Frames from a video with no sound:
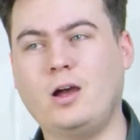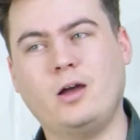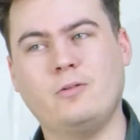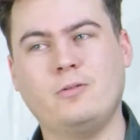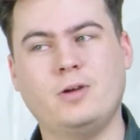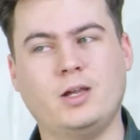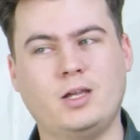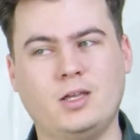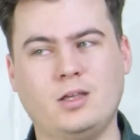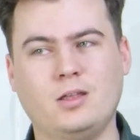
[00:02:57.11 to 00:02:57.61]
I
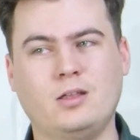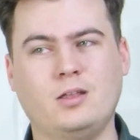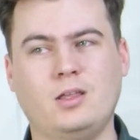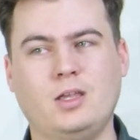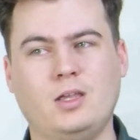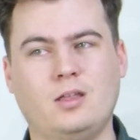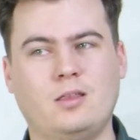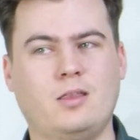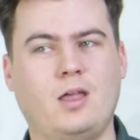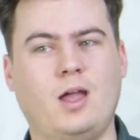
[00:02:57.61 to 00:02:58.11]
reckon
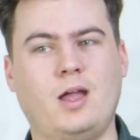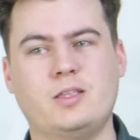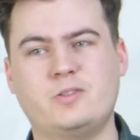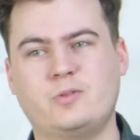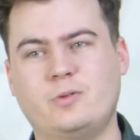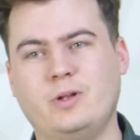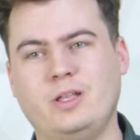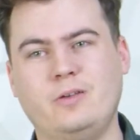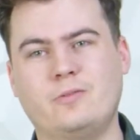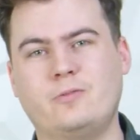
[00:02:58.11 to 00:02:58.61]
in that
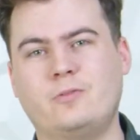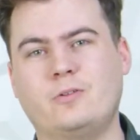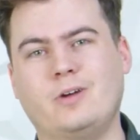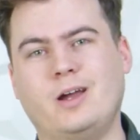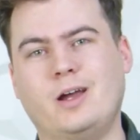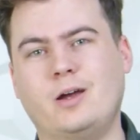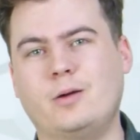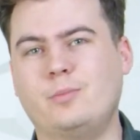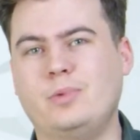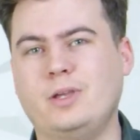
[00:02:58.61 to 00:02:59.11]

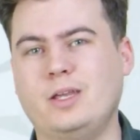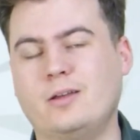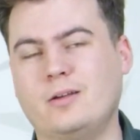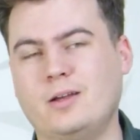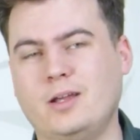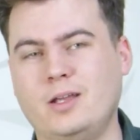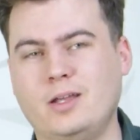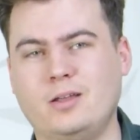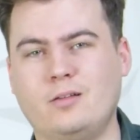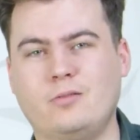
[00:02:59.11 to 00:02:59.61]
24-hour
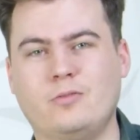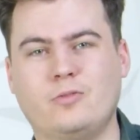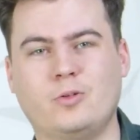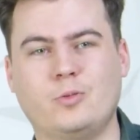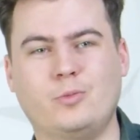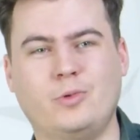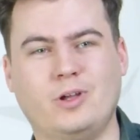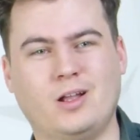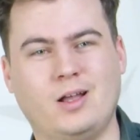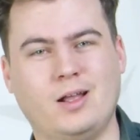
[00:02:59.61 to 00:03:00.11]
period
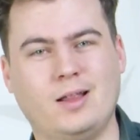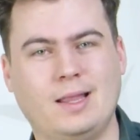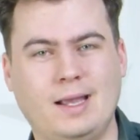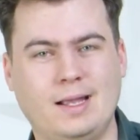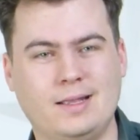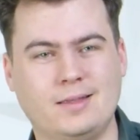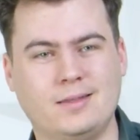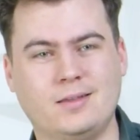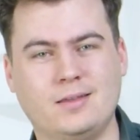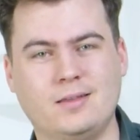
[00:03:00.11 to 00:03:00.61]
from when I
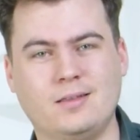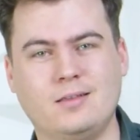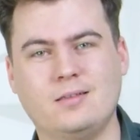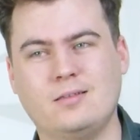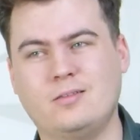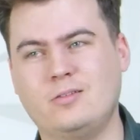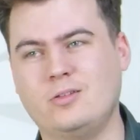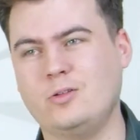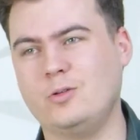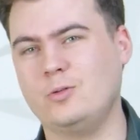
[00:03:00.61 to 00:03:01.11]

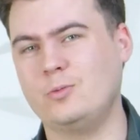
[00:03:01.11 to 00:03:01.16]
landed to